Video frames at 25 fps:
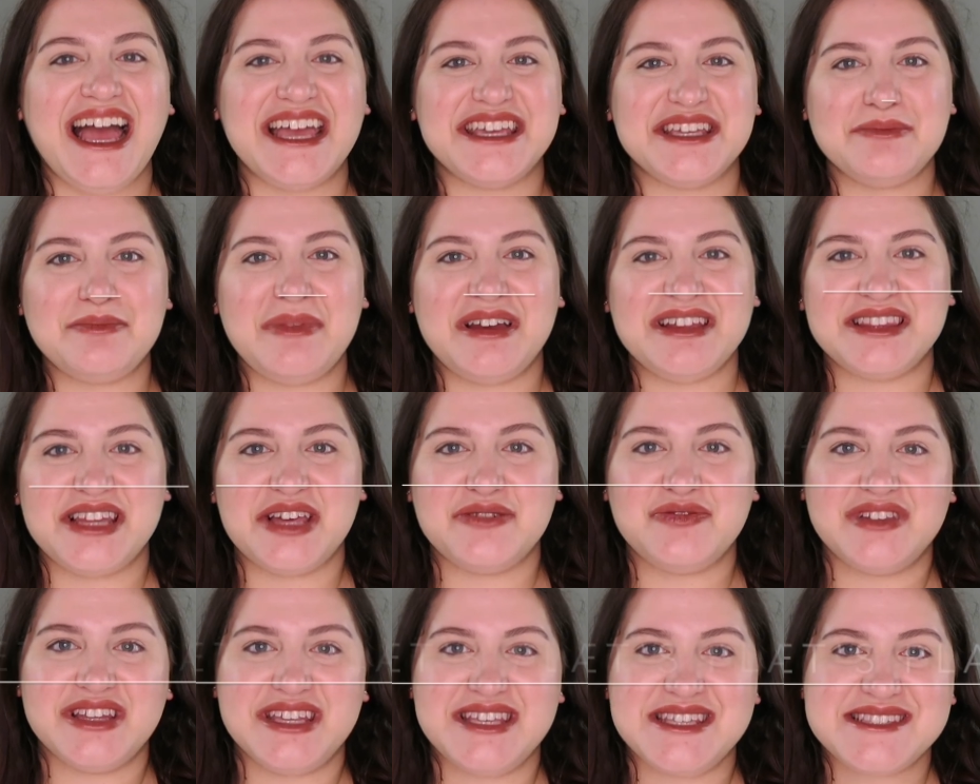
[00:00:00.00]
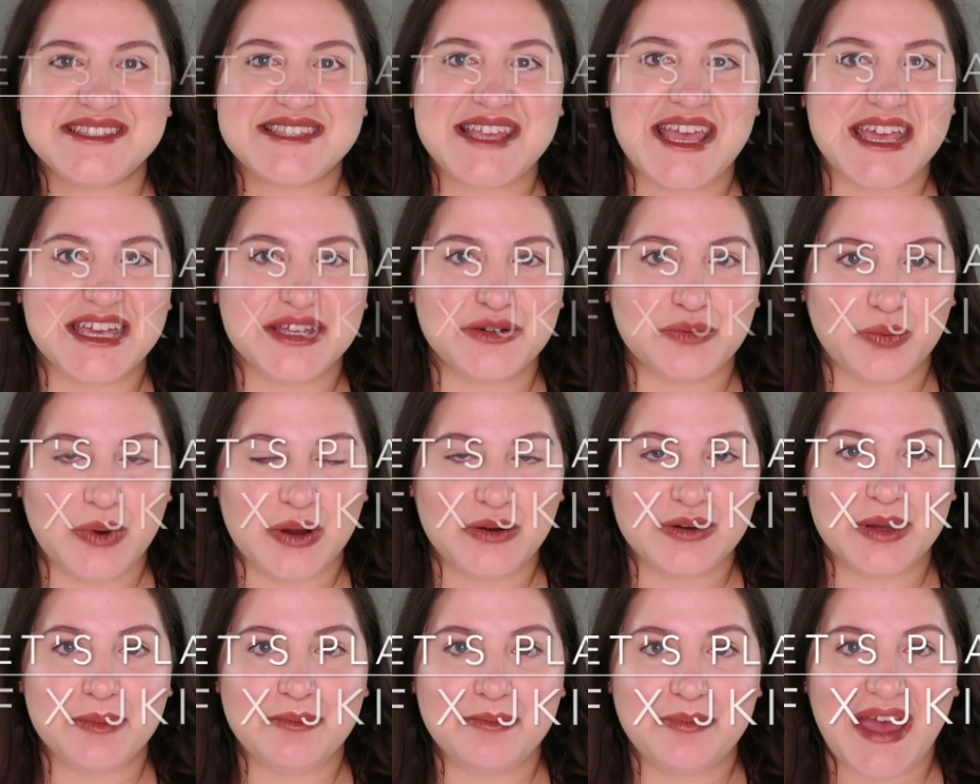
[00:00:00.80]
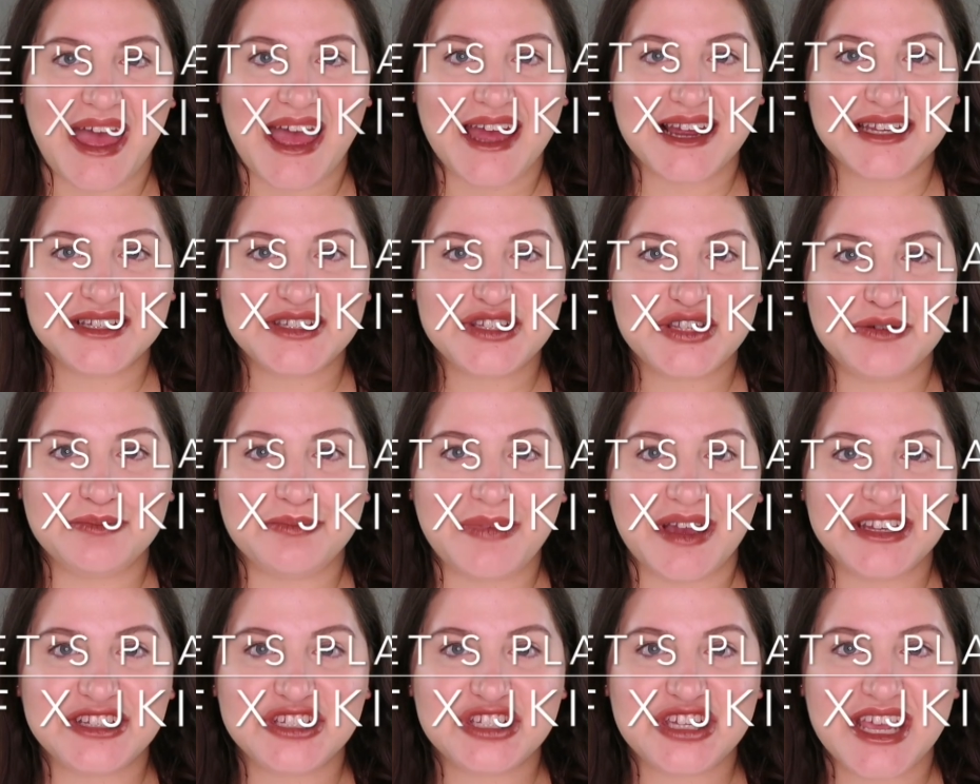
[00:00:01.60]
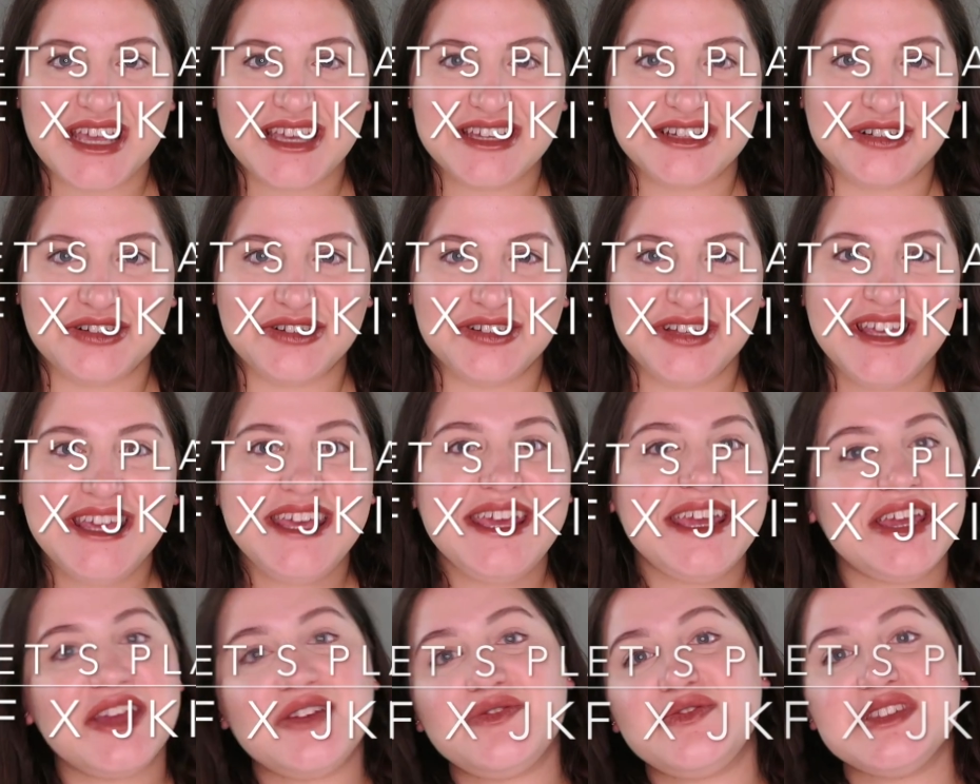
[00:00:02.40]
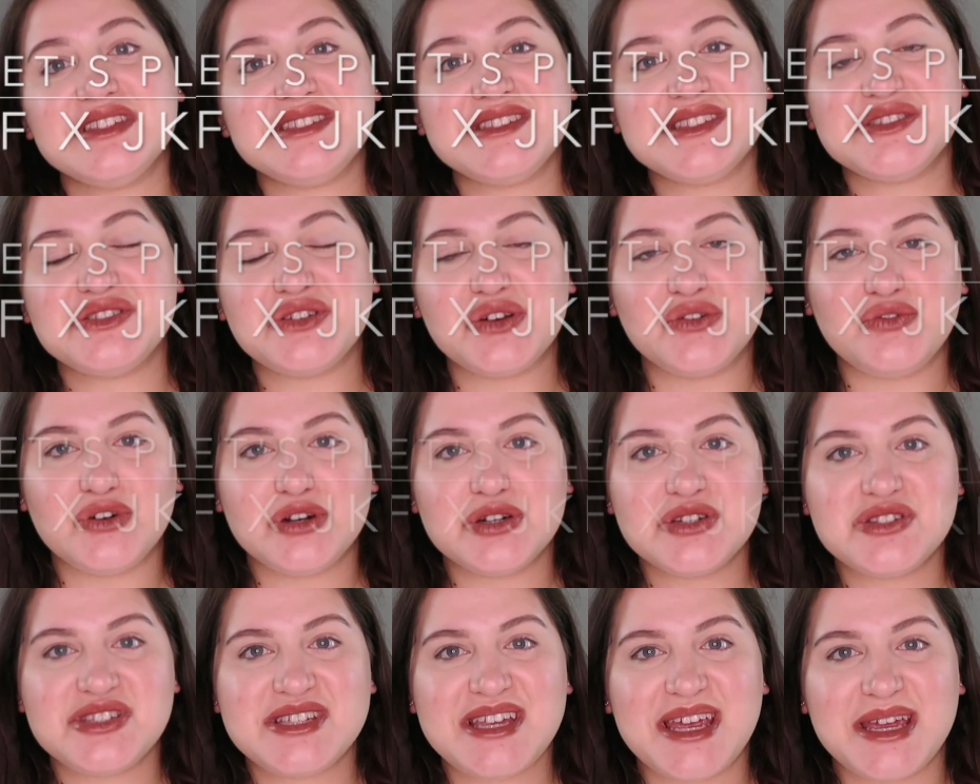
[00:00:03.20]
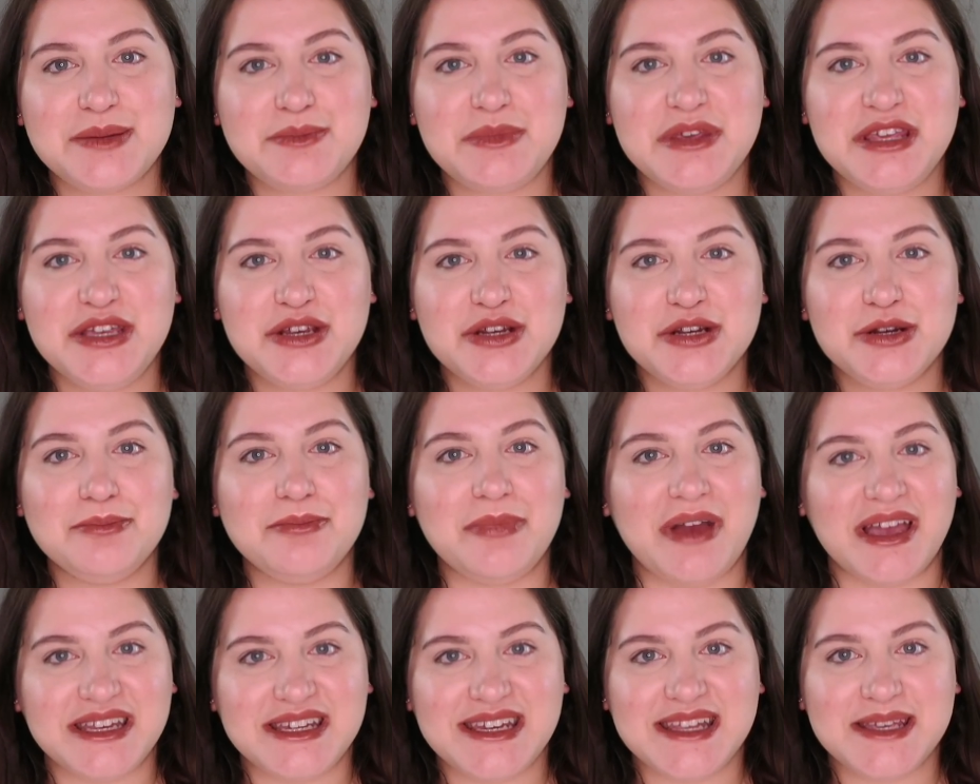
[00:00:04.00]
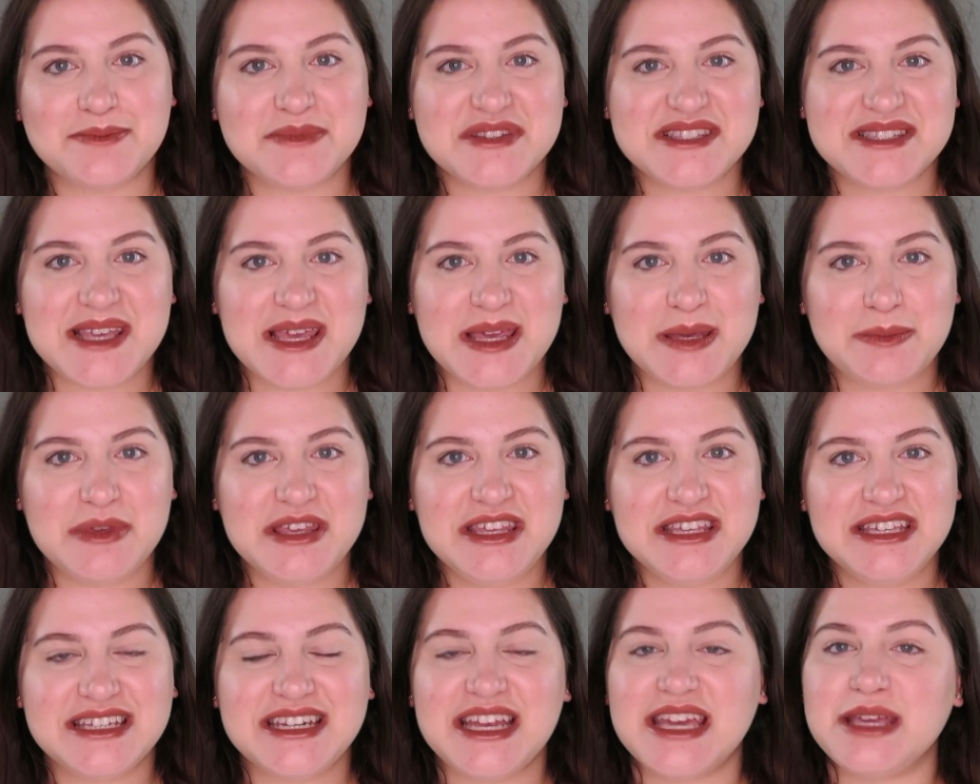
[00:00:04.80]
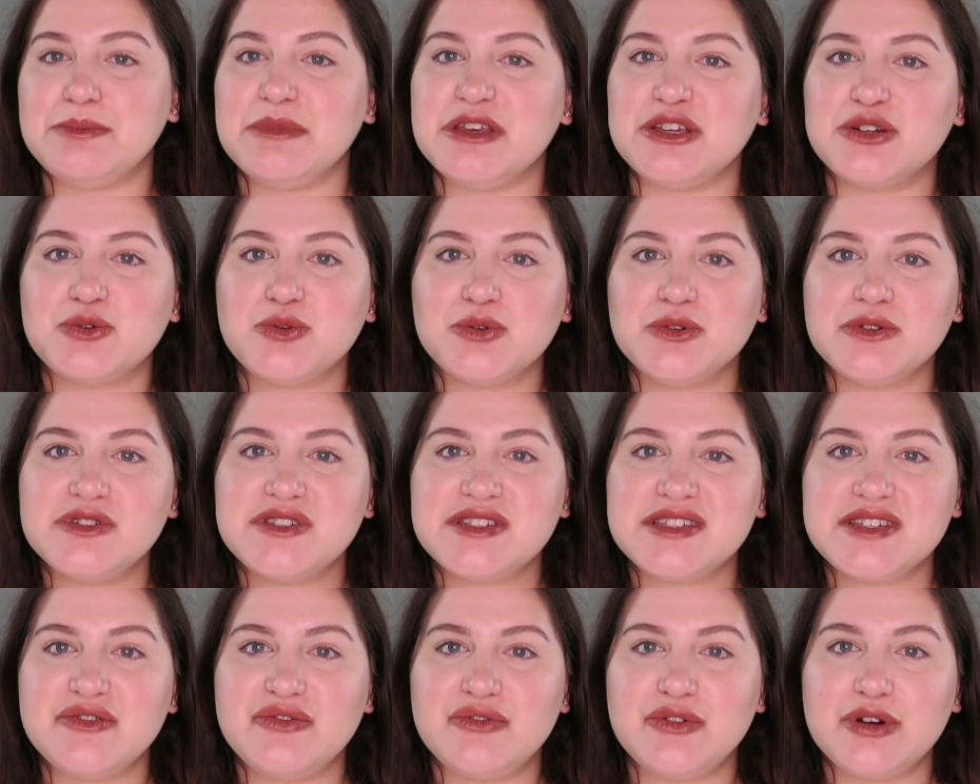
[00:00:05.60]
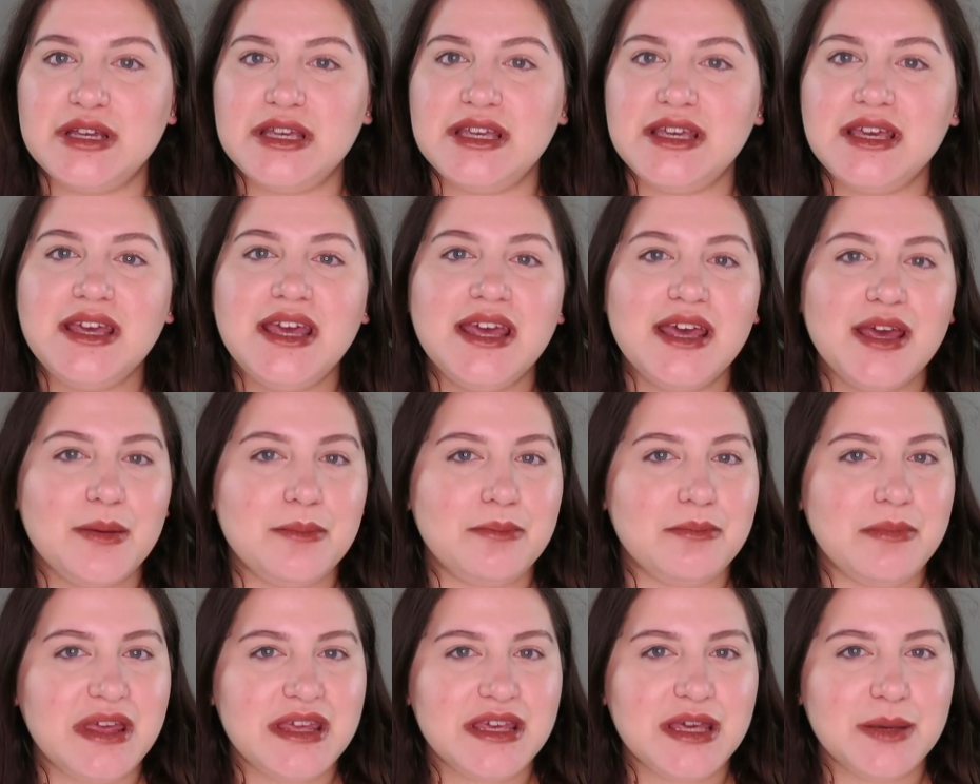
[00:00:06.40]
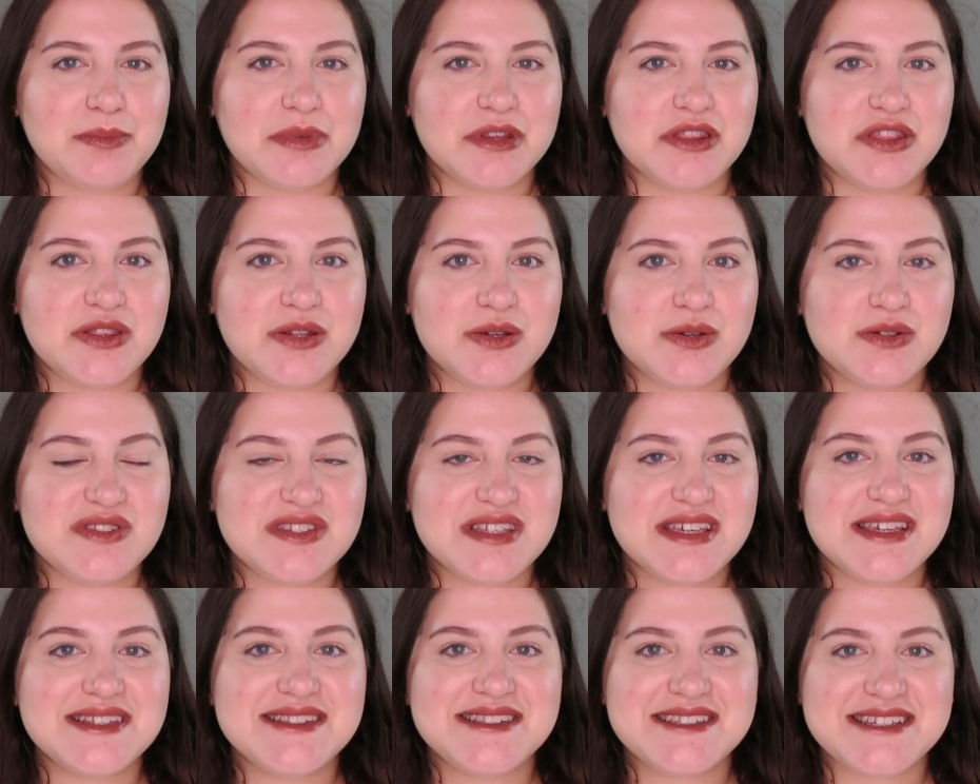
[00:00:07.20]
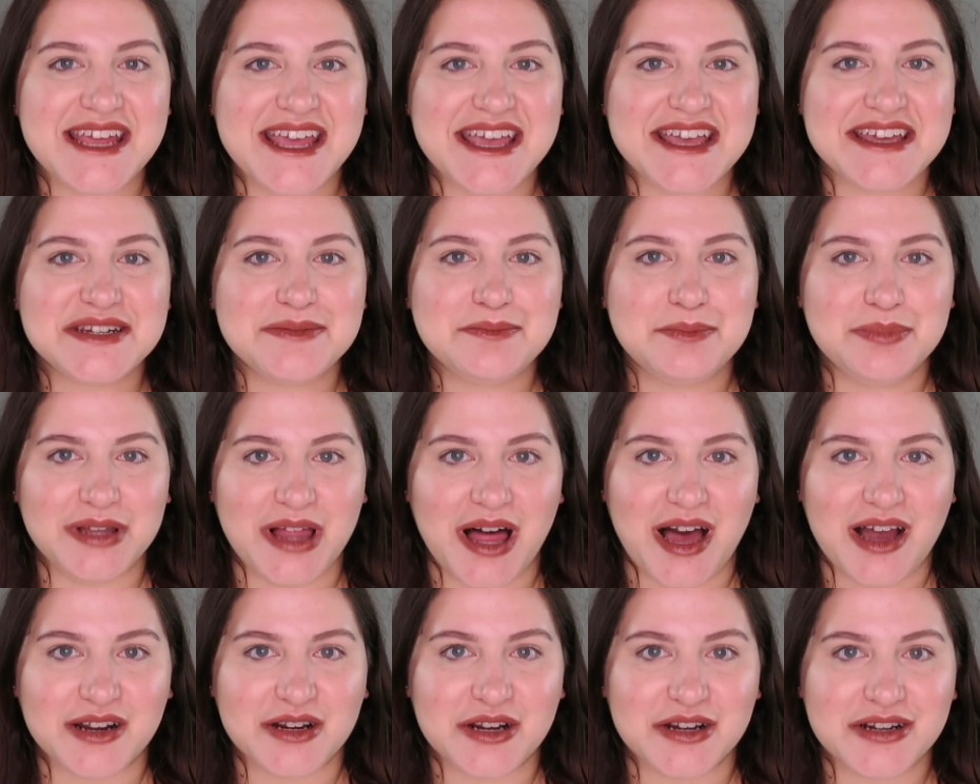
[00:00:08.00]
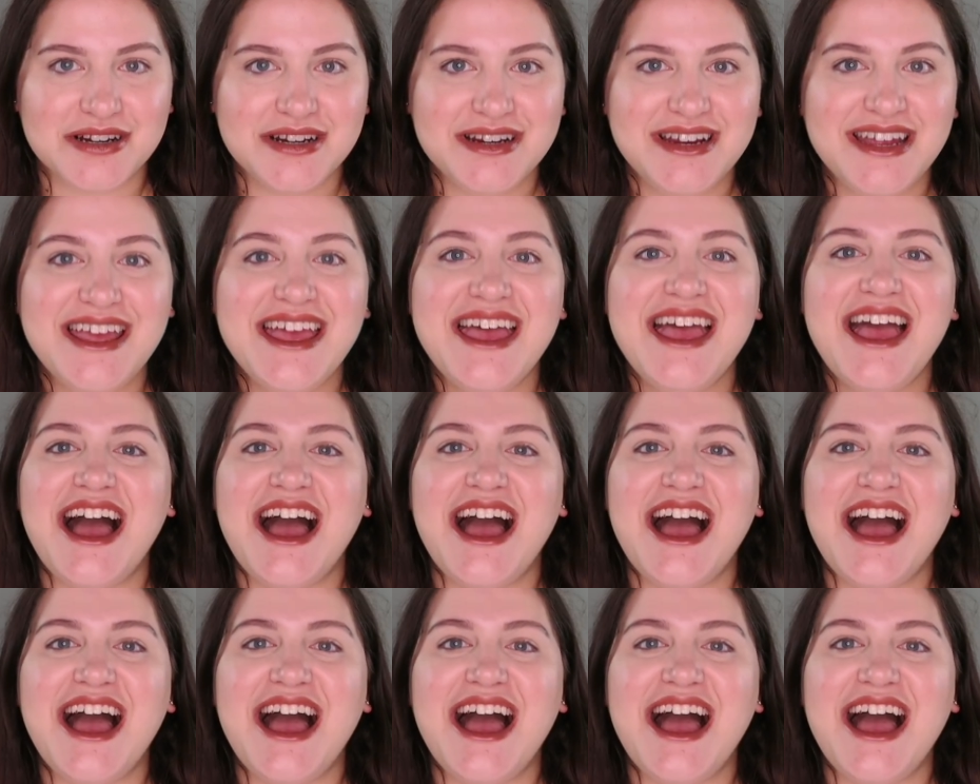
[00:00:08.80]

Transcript: Hi my lovelies, and welcome back to my channel. If this is your first time here, my name is Amy and I'm a cruelty-free makeup enthusiast and blogger.